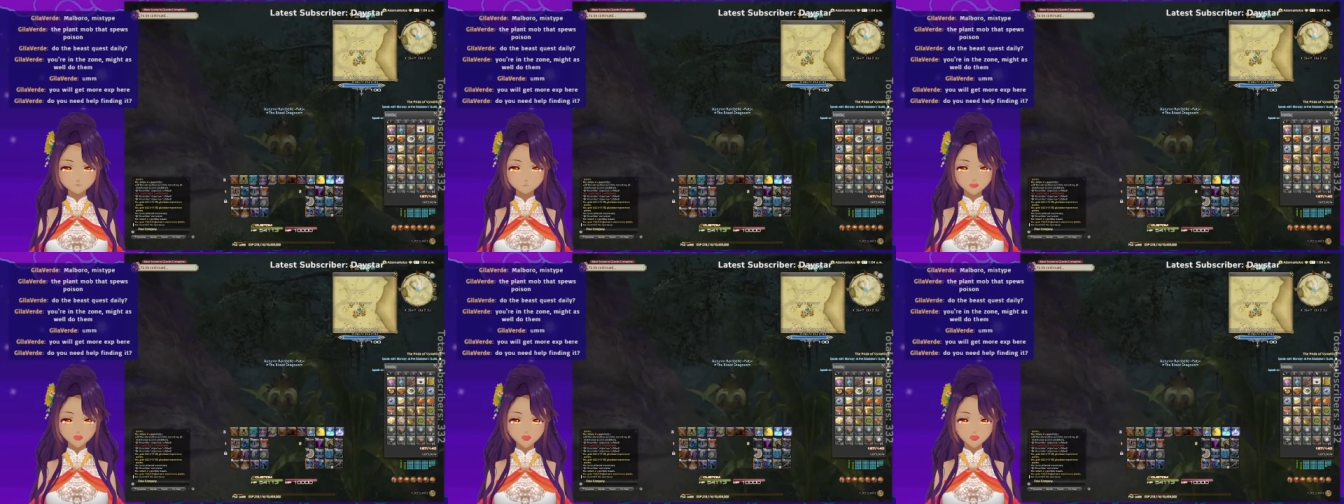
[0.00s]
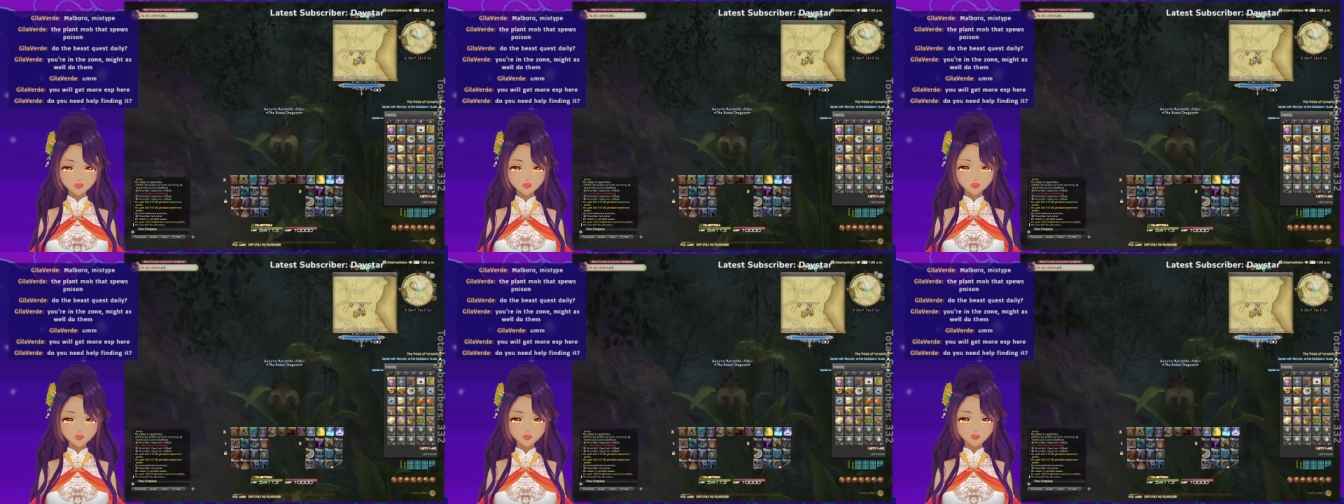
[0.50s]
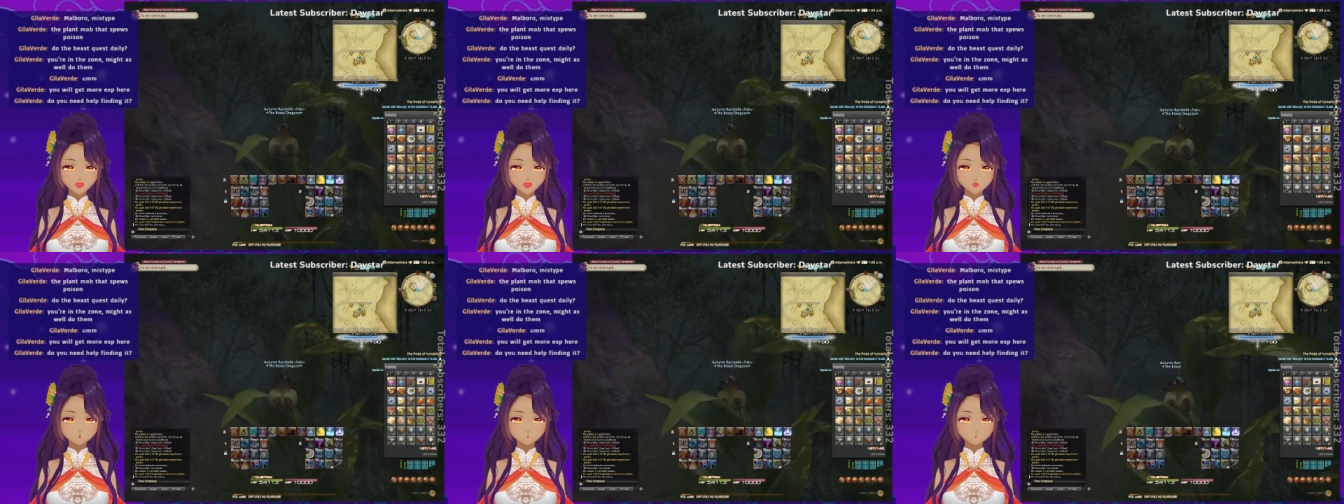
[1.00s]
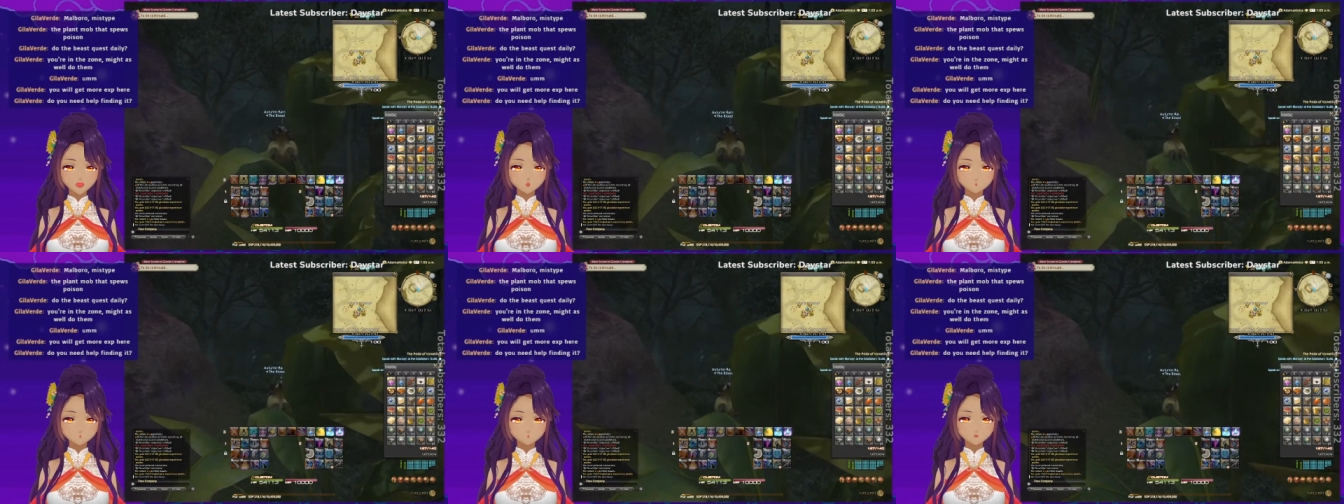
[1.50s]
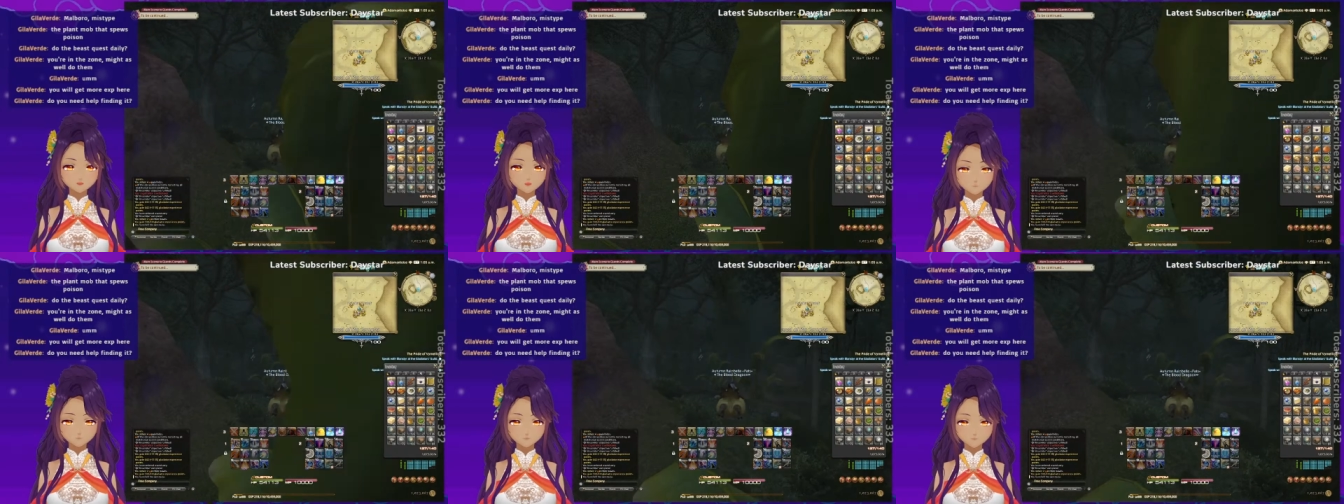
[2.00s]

So... we'll do it.